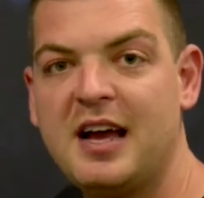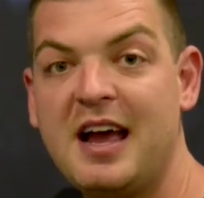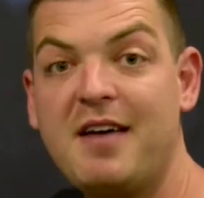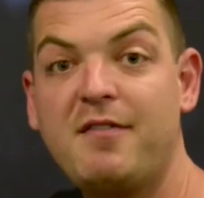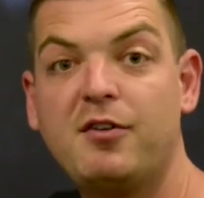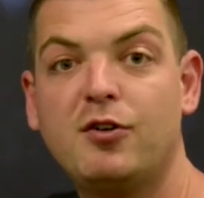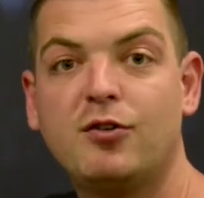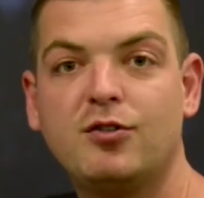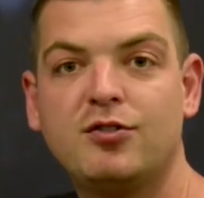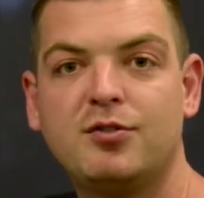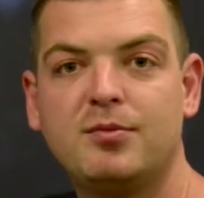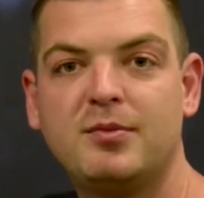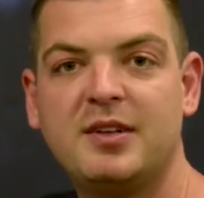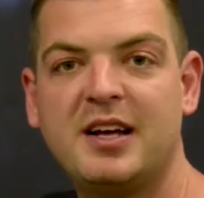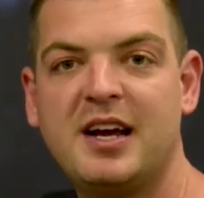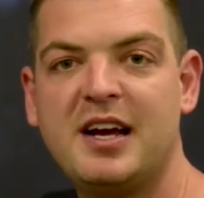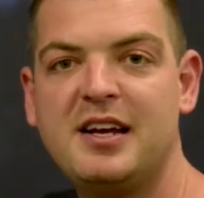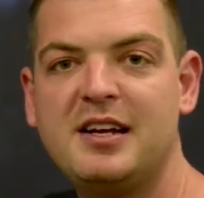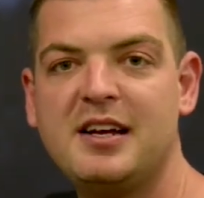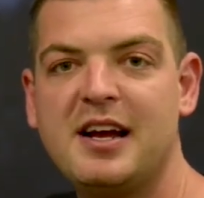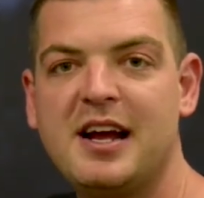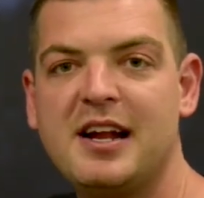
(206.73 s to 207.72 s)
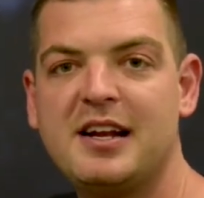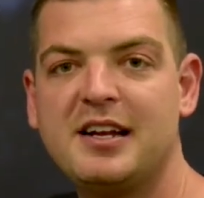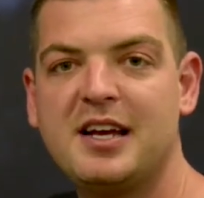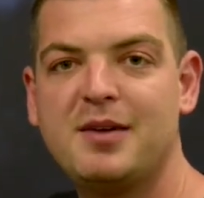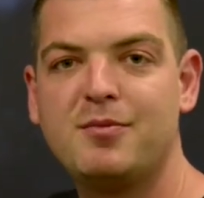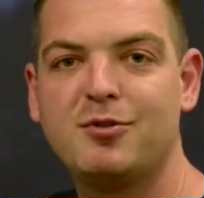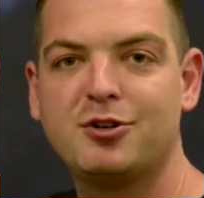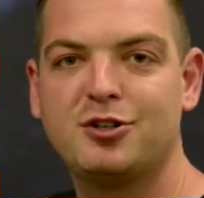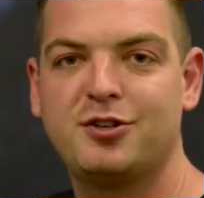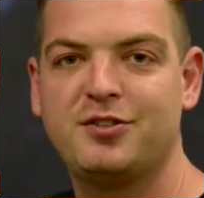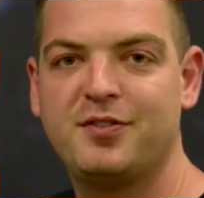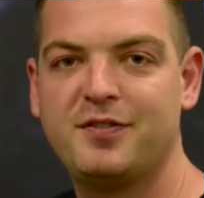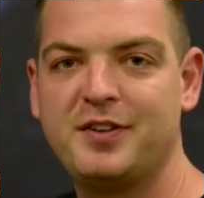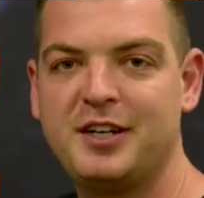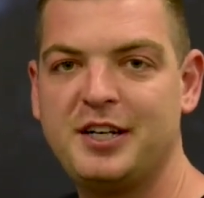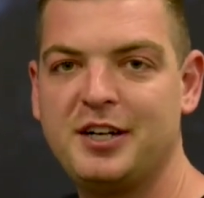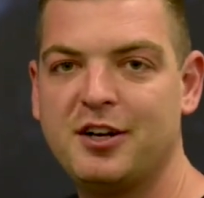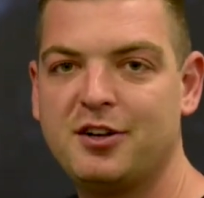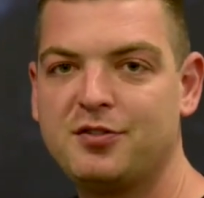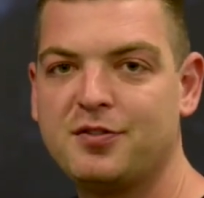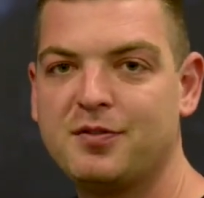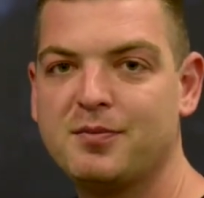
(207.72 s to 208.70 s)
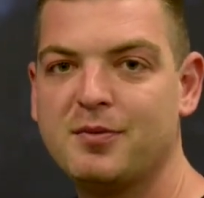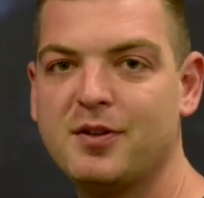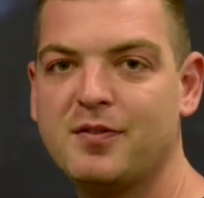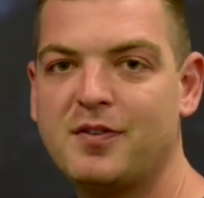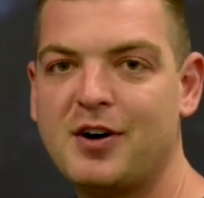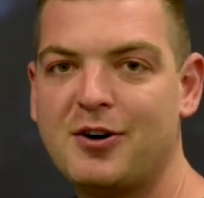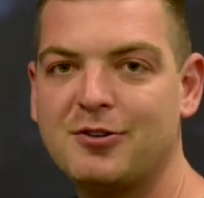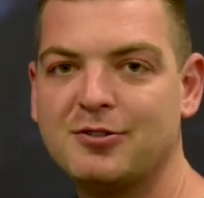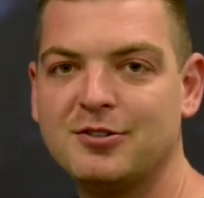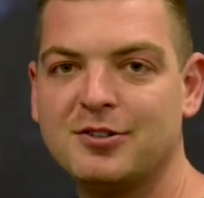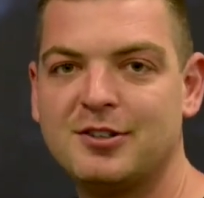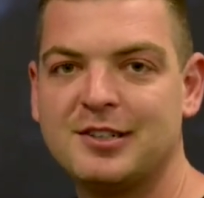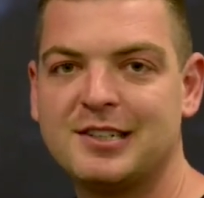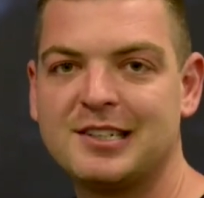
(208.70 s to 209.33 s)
Have an awesome day and keep watching the videos from the vault.